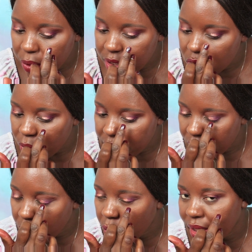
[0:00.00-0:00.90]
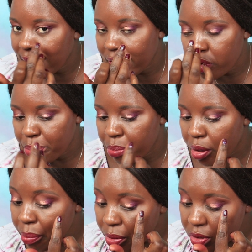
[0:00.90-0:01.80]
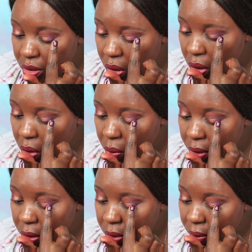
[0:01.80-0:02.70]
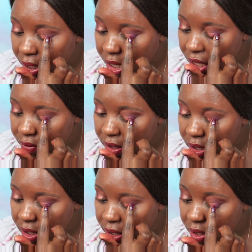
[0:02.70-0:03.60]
We still want the gold color to pop, so we're not gonna cover